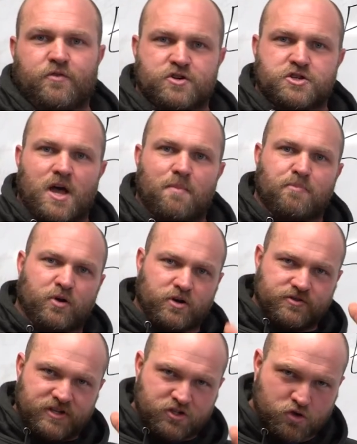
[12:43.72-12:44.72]
for shot
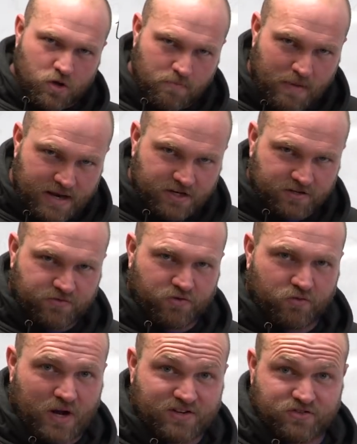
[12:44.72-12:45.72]
putters. It's tremendous
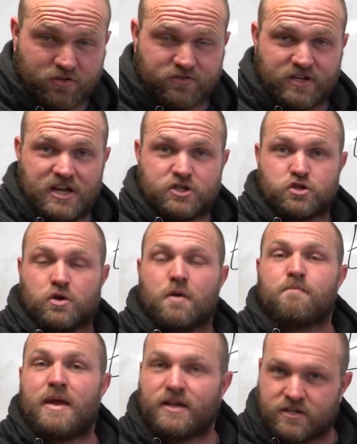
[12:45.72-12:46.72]
for wrestlers. It's
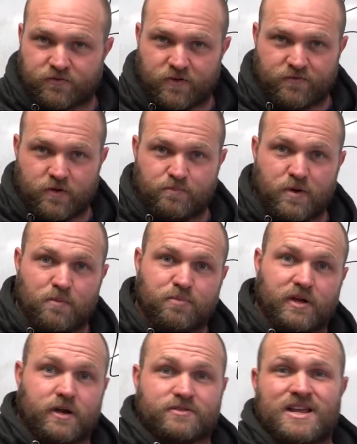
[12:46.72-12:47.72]
tremendous for football
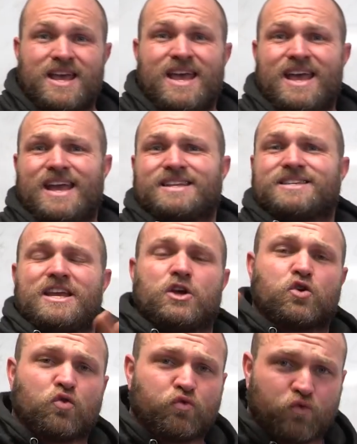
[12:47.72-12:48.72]
players. It's
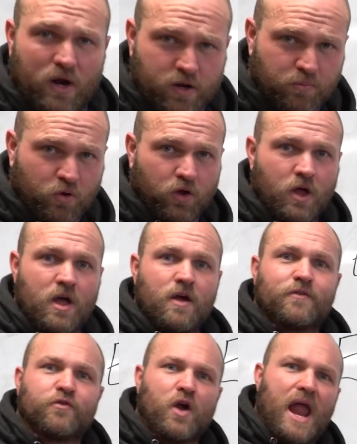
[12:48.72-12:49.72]
incredible
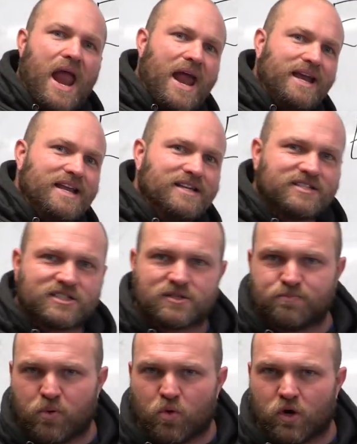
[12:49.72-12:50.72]
for any
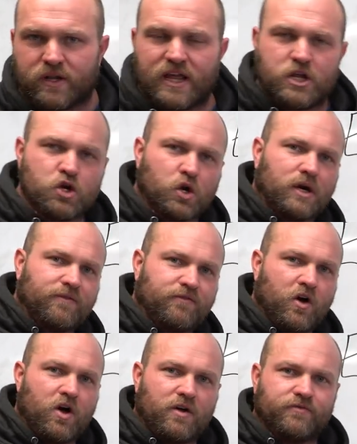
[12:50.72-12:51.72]
sport that you're
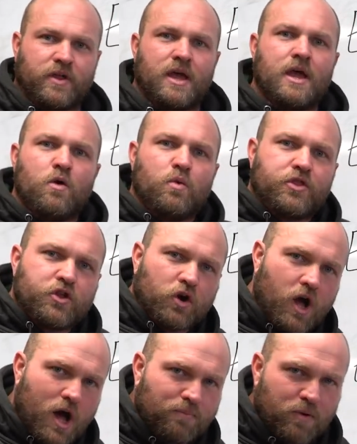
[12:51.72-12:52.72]
involved with
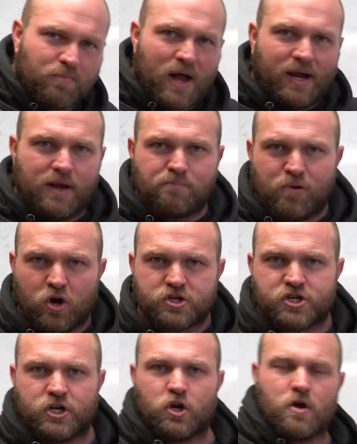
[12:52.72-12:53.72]
your upper body
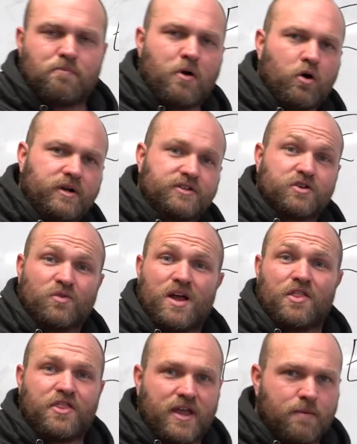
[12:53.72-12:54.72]
pushing your opponents
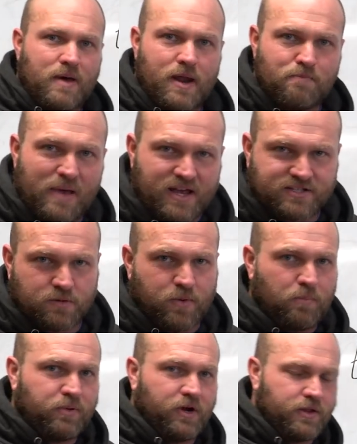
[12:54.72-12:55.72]
around. Think about a
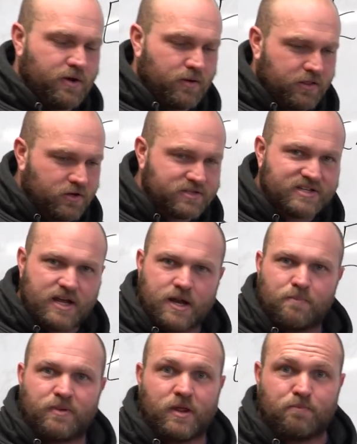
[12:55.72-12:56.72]
basketball player. They're
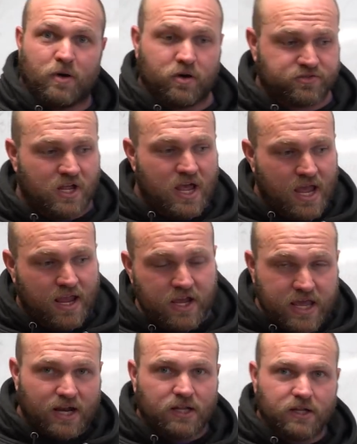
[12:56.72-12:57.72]
setting up in the post.
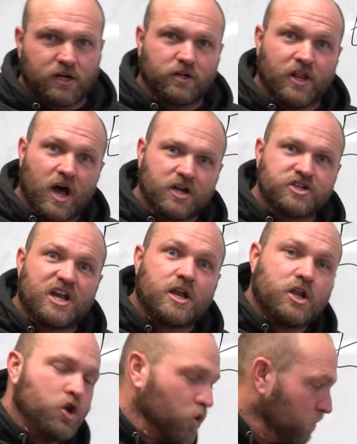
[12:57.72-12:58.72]
You get a little nudge
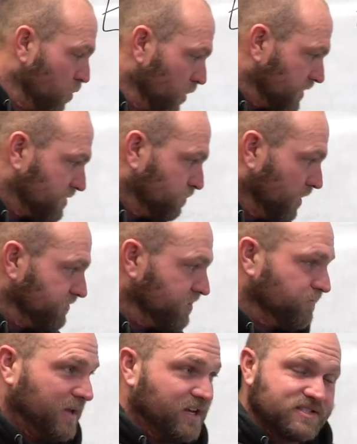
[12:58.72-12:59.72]
and you're more
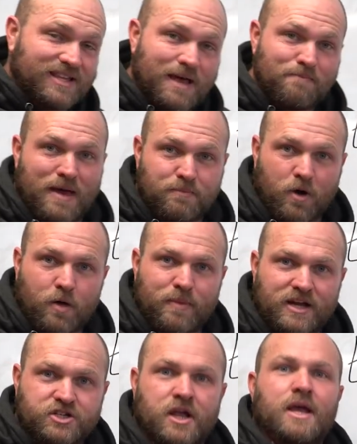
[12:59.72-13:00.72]
explosive because of that med ball
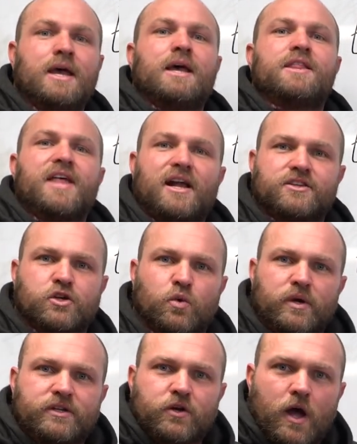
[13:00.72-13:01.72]
bench. That's
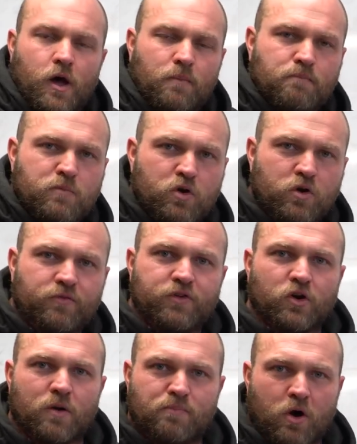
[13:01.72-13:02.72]
going to help move
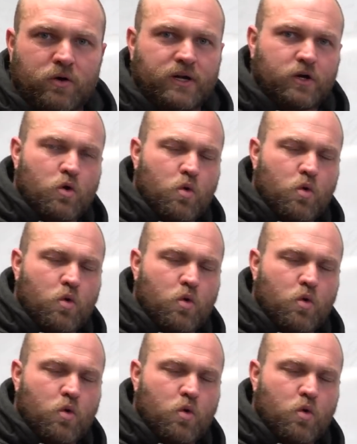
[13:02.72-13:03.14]
your opponent